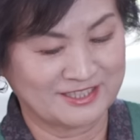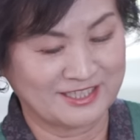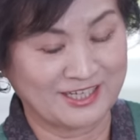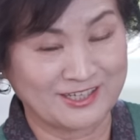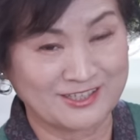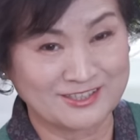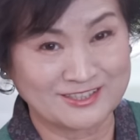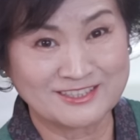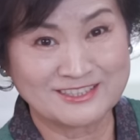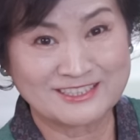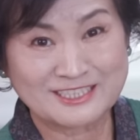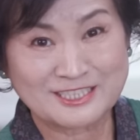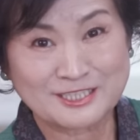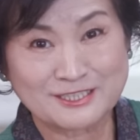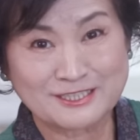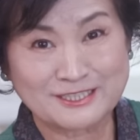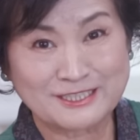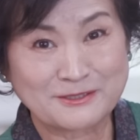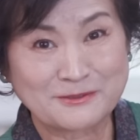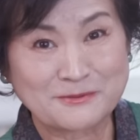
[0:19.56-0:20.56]

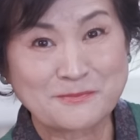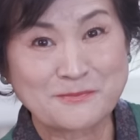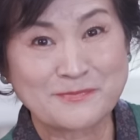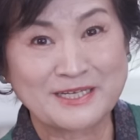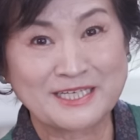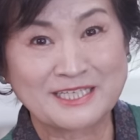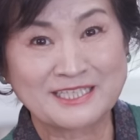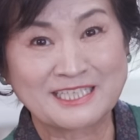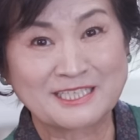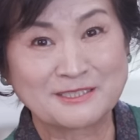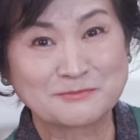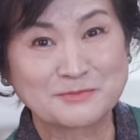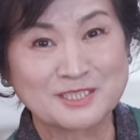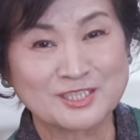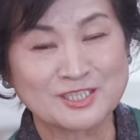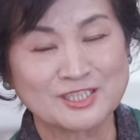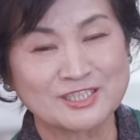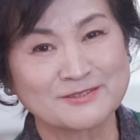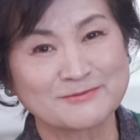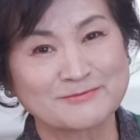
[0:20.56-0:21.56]
carelessly made
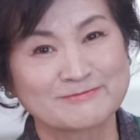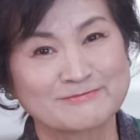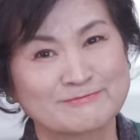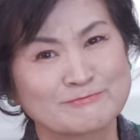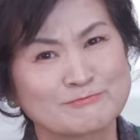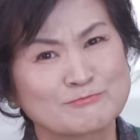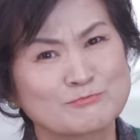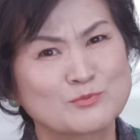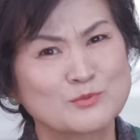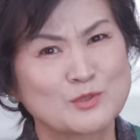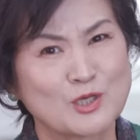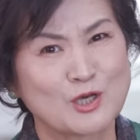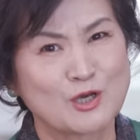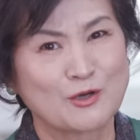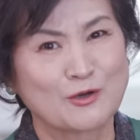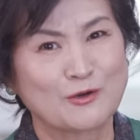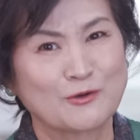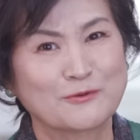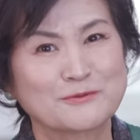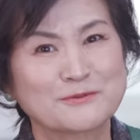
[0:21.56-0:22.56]
kimchi?
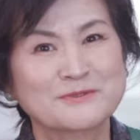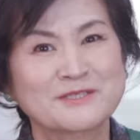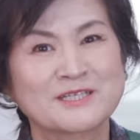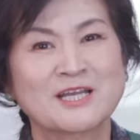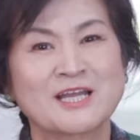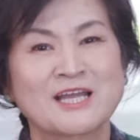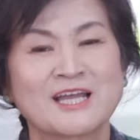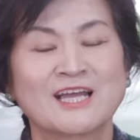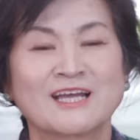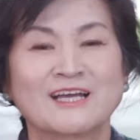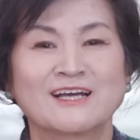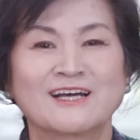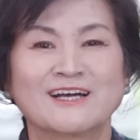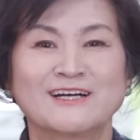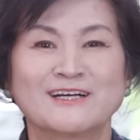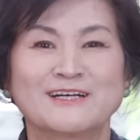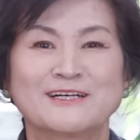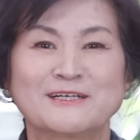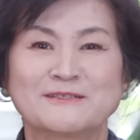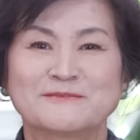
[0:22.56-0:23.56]
No.
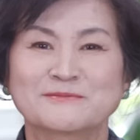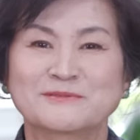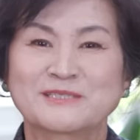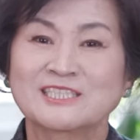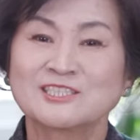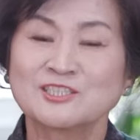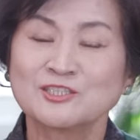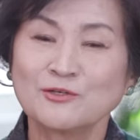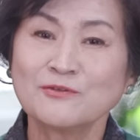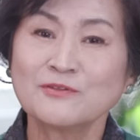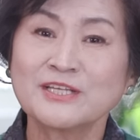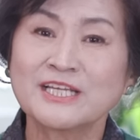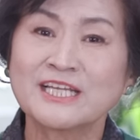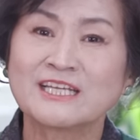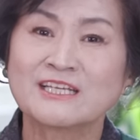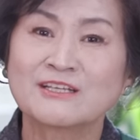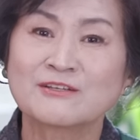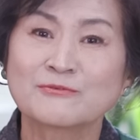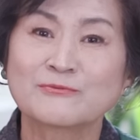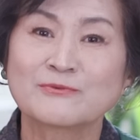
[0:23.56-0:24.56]
That's
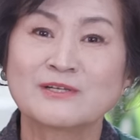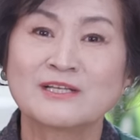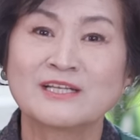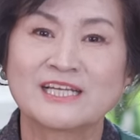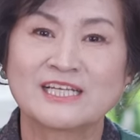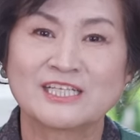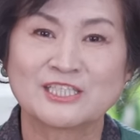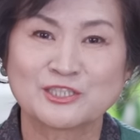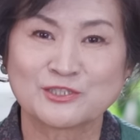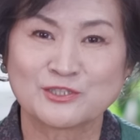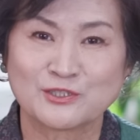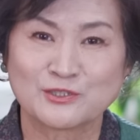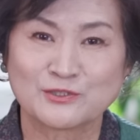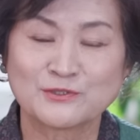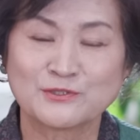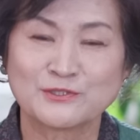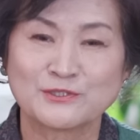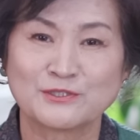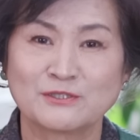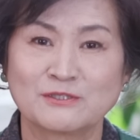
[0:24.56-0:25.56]
only in relation
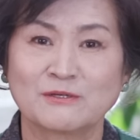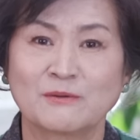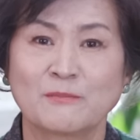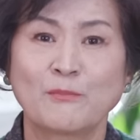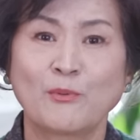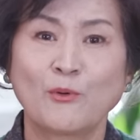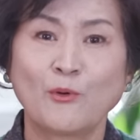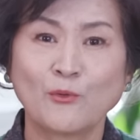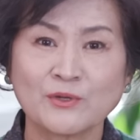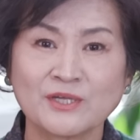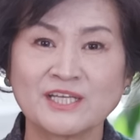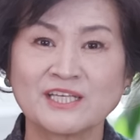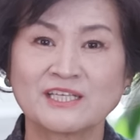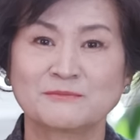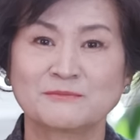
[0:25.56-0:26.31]
to pogi